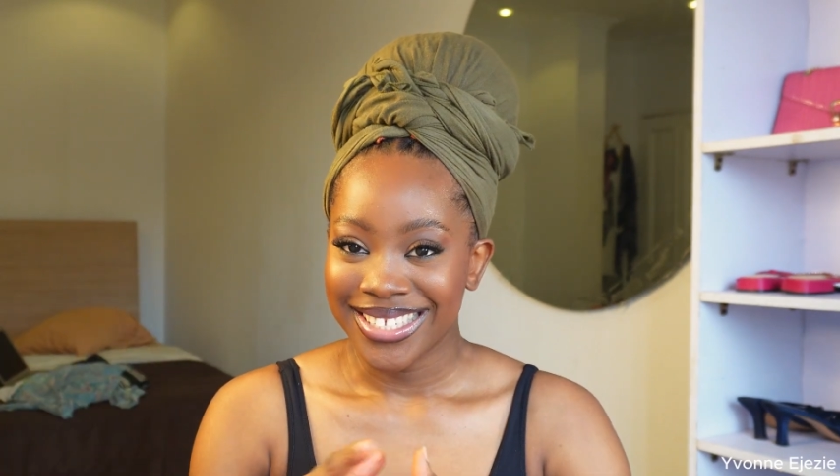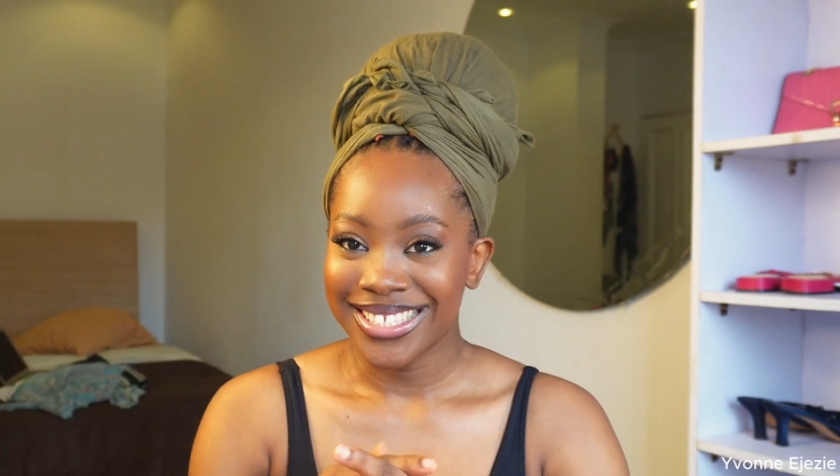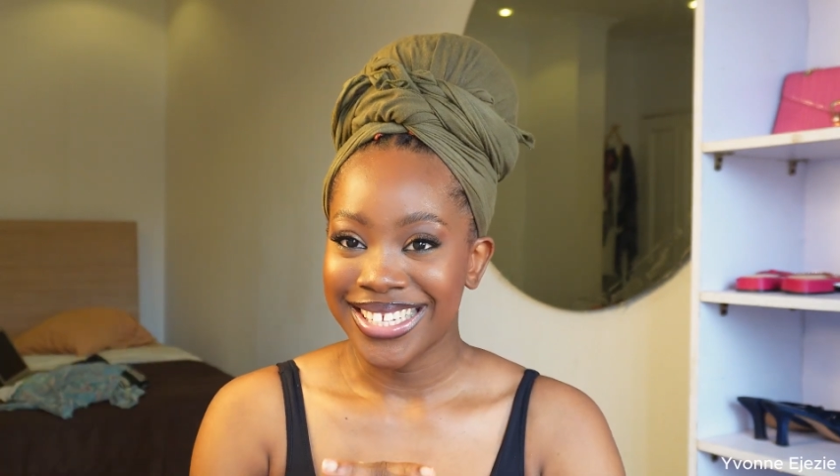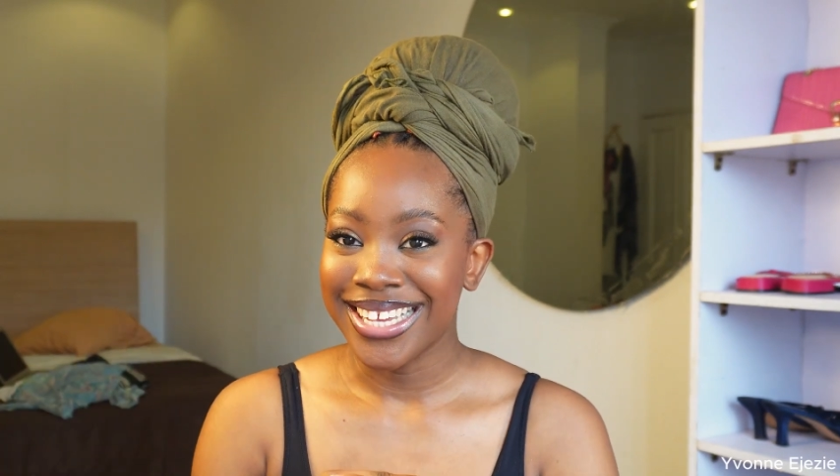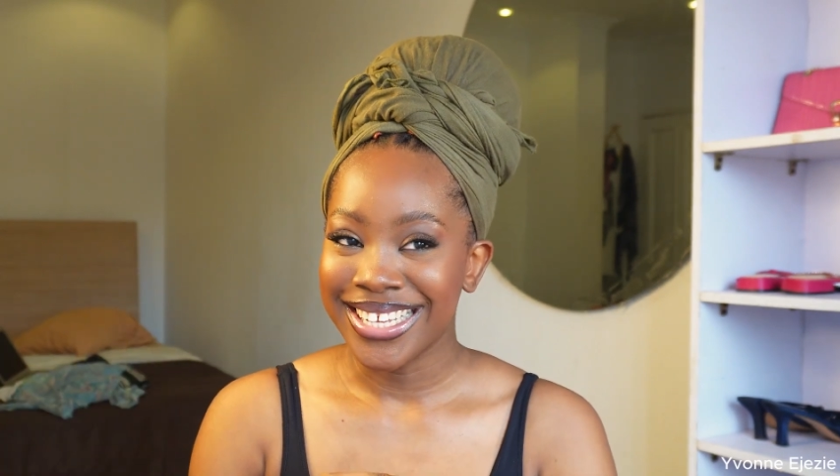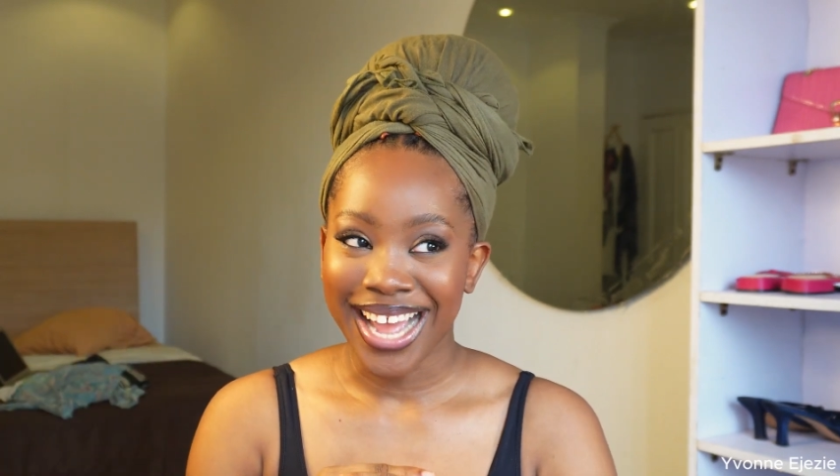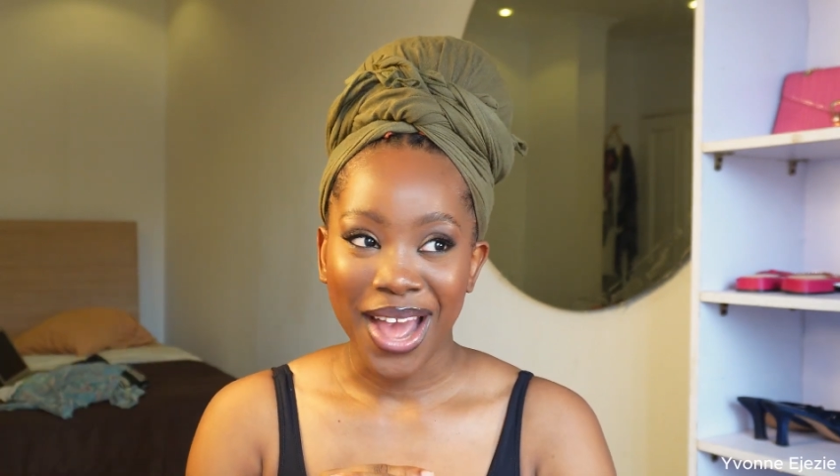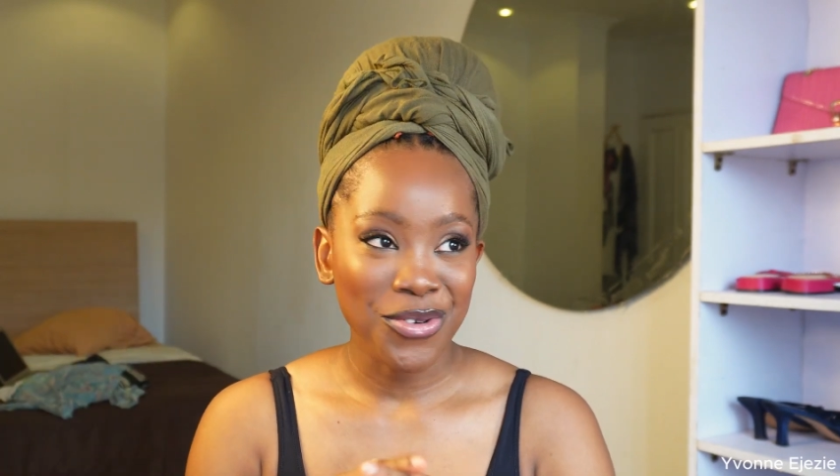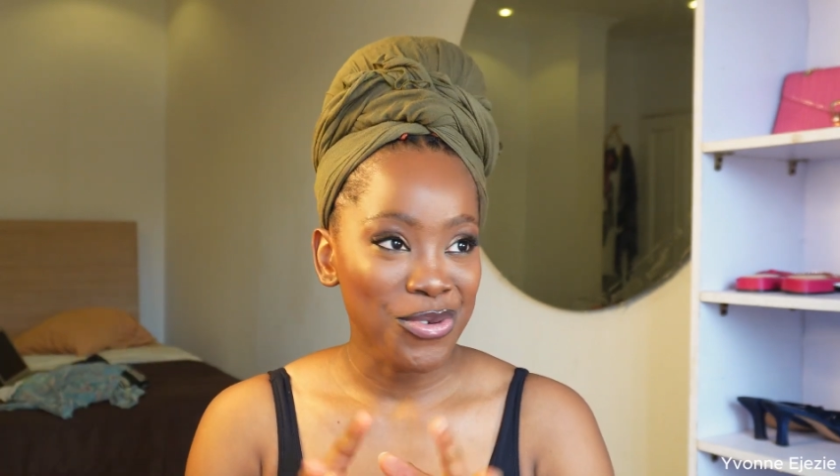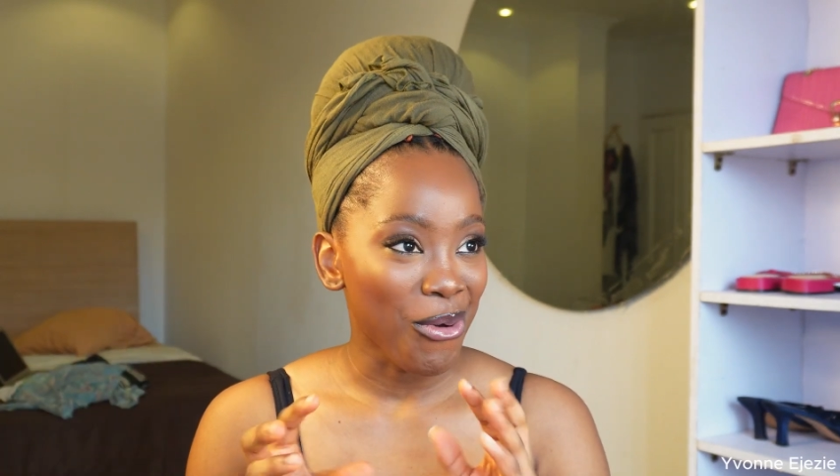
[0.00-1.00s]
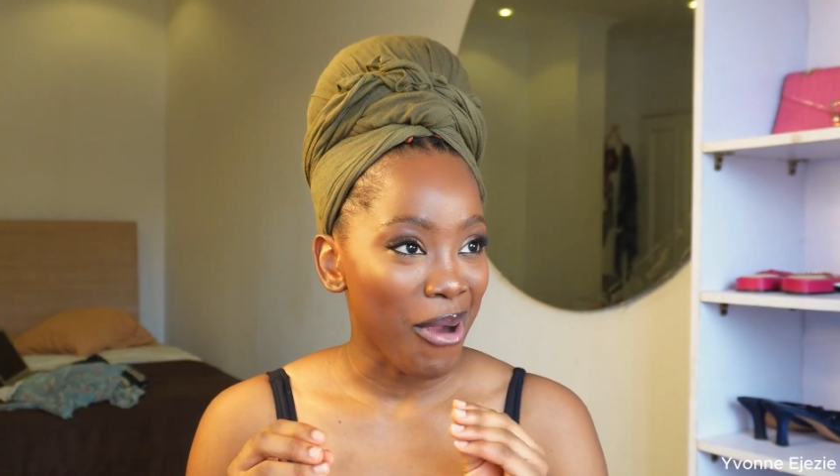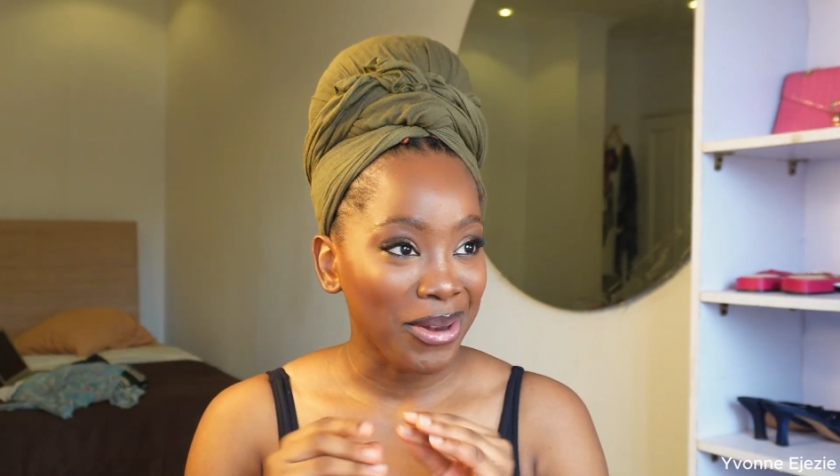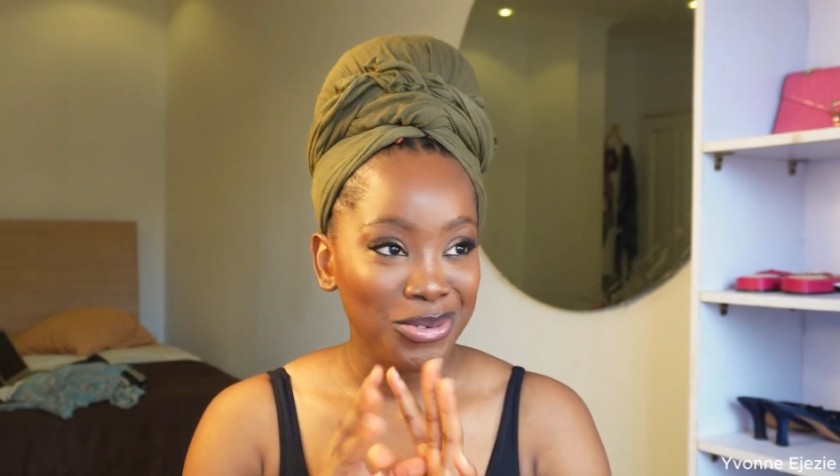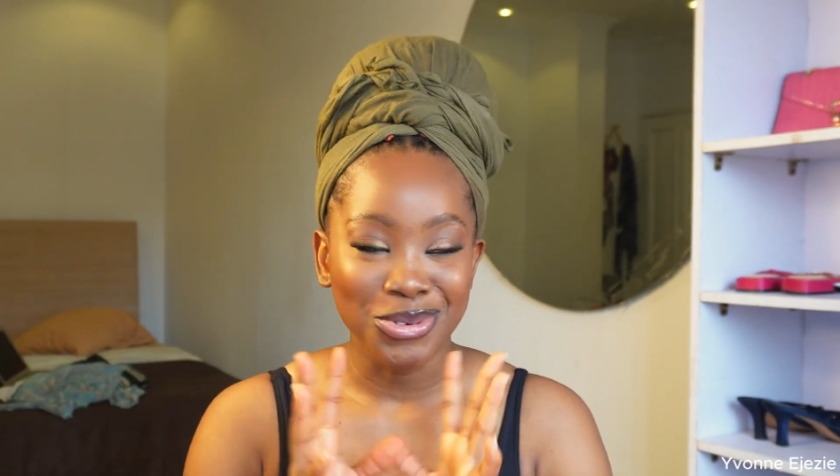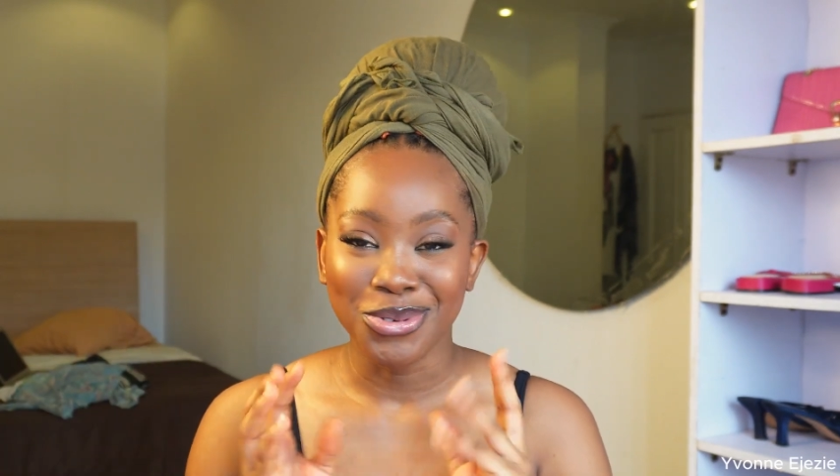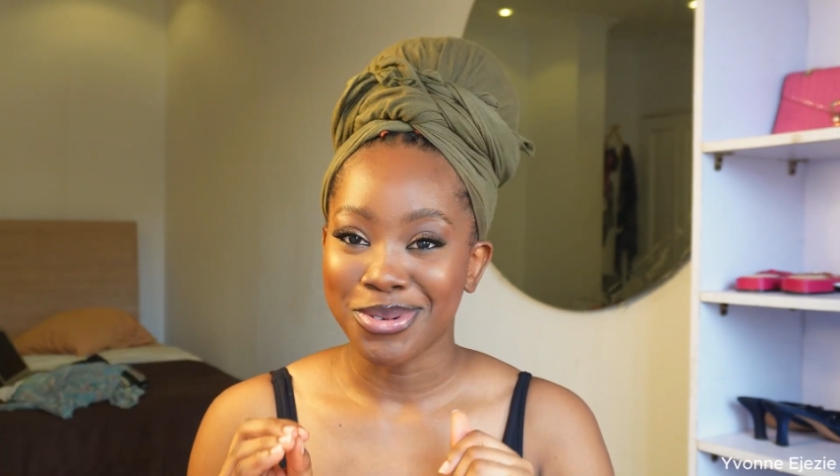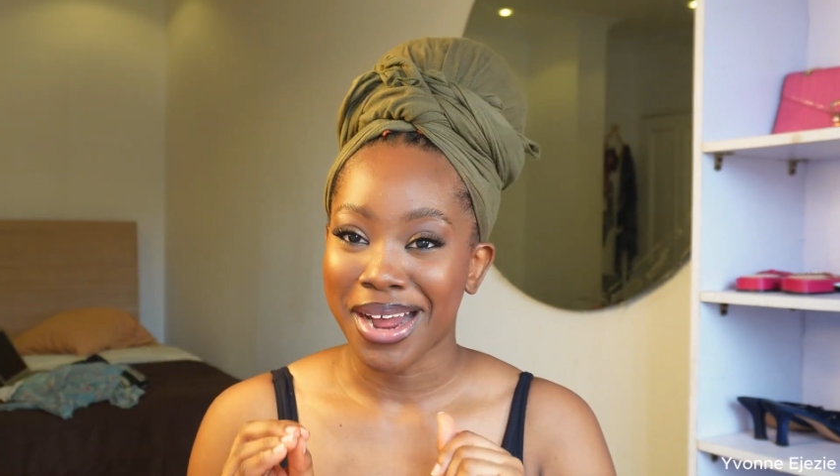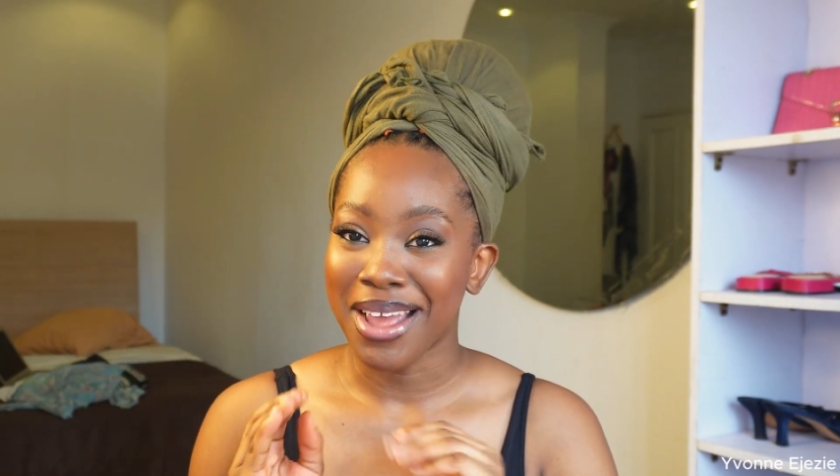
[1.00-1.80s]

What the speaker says: See, I don't know.